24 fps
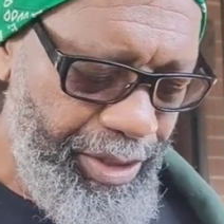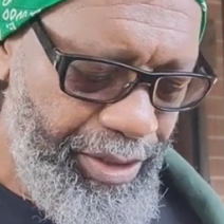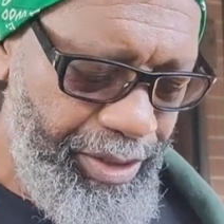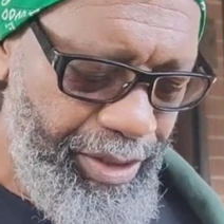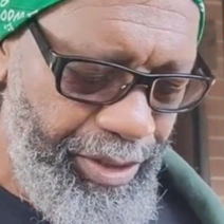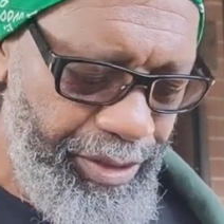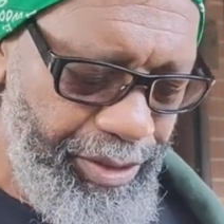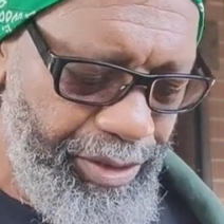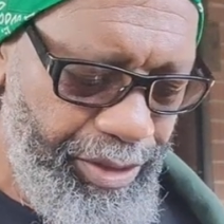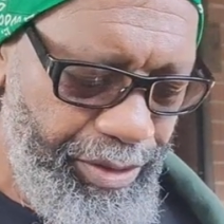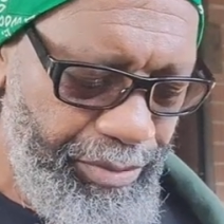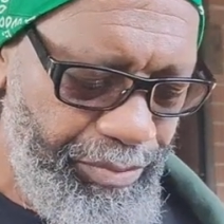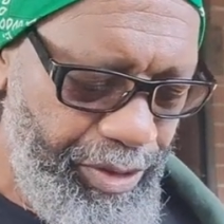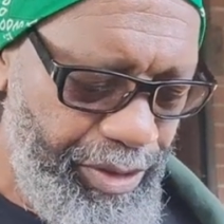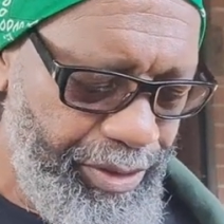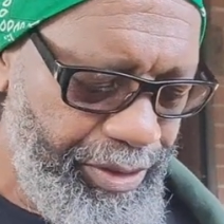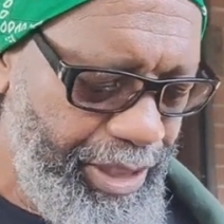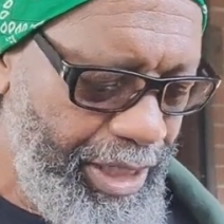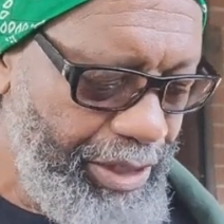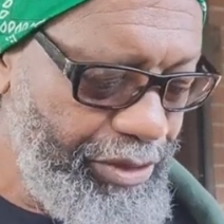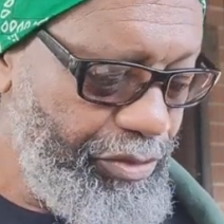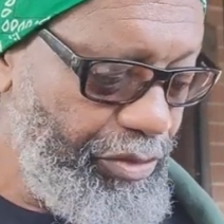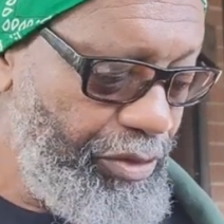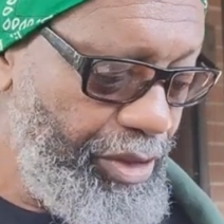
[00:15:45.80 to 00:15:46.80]
And I say, well,
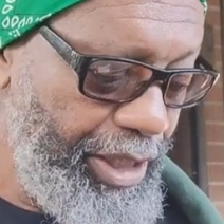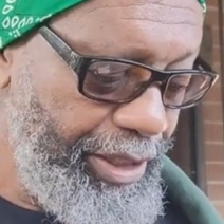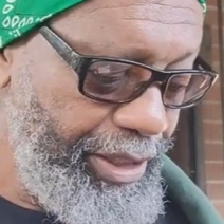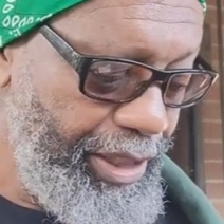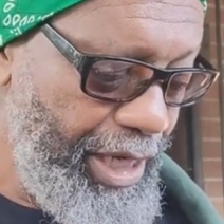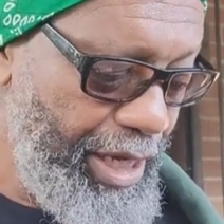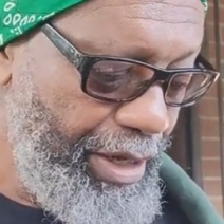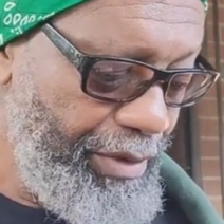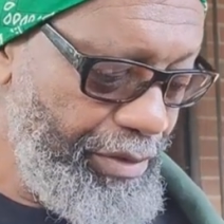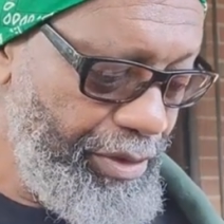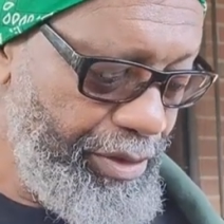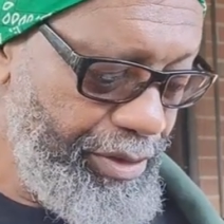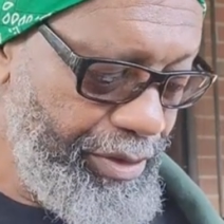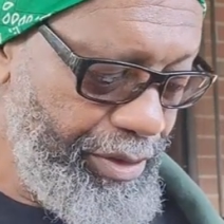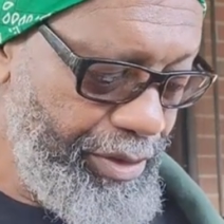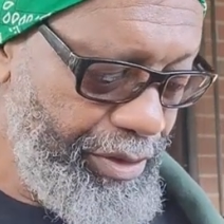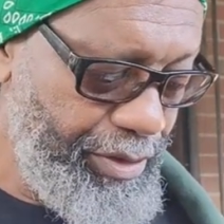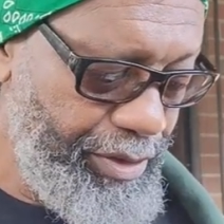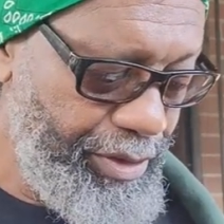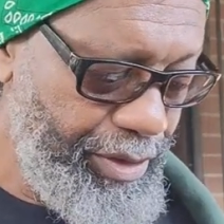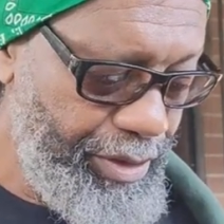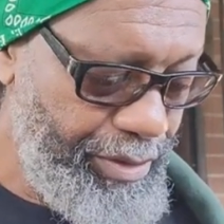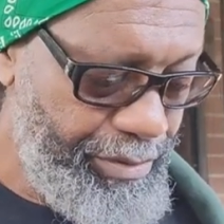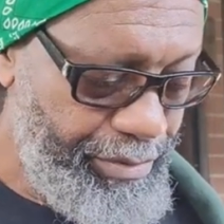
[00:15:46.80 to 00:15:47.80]
that's all I carry.
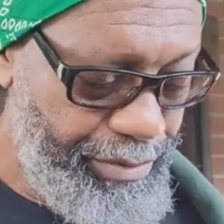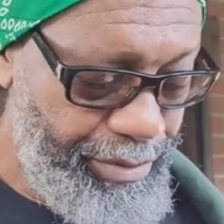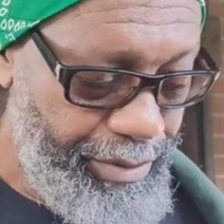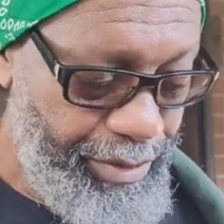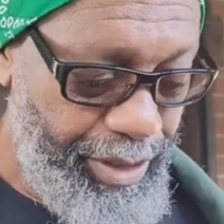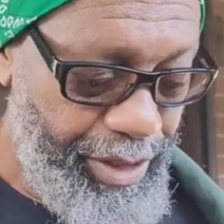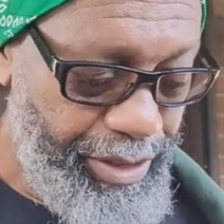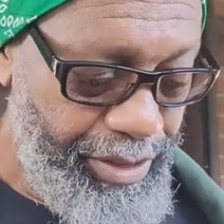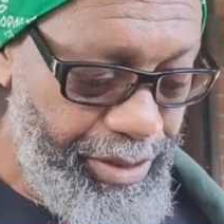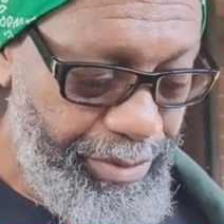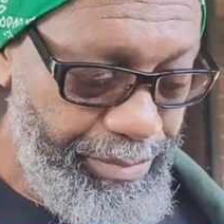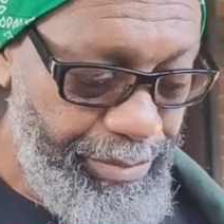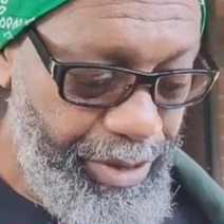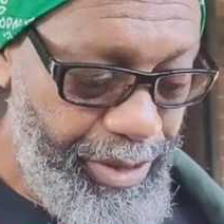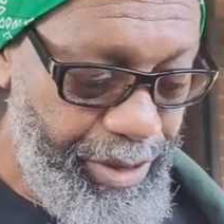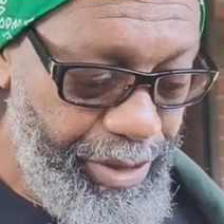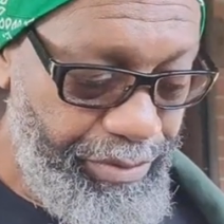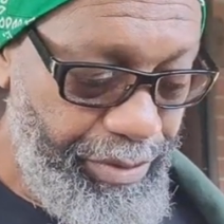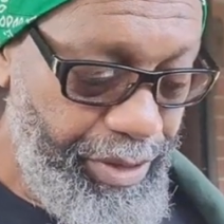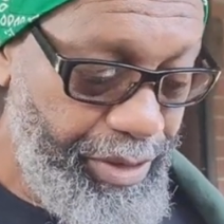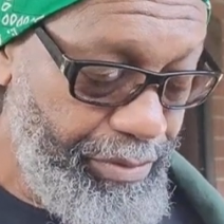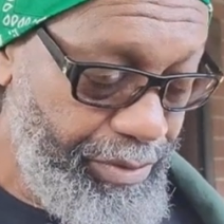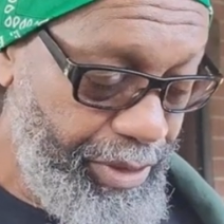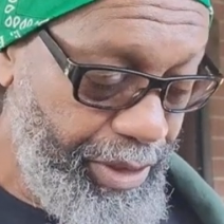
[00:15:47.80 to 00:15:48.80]
That, that's the money
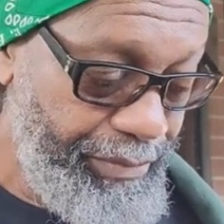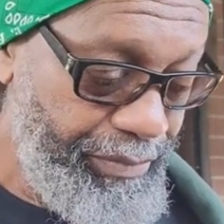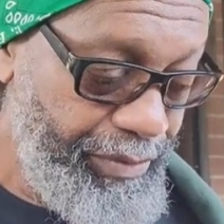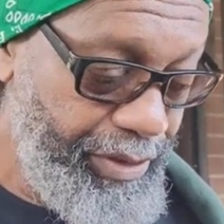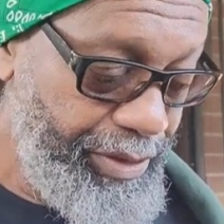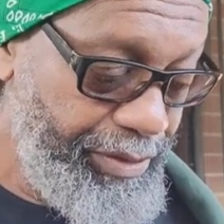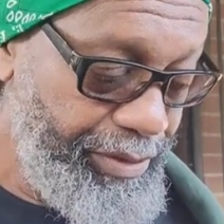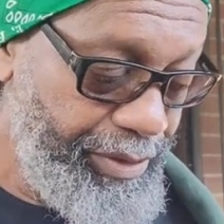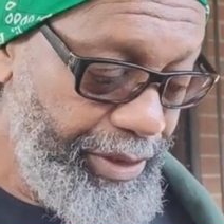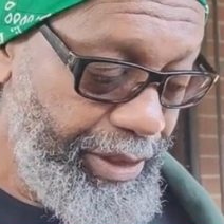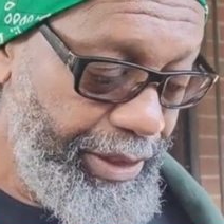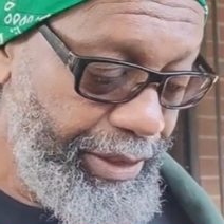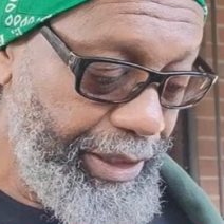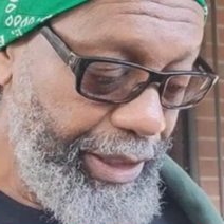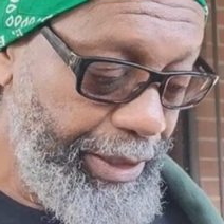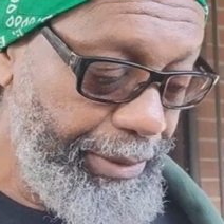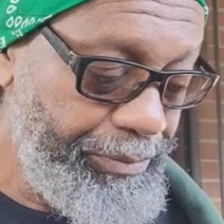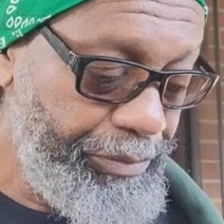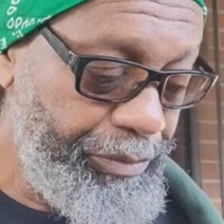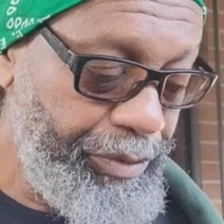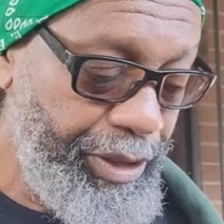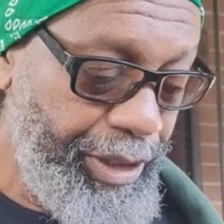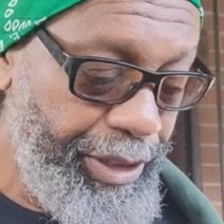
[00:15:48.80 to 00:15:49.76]
credit, whatever it is, like that.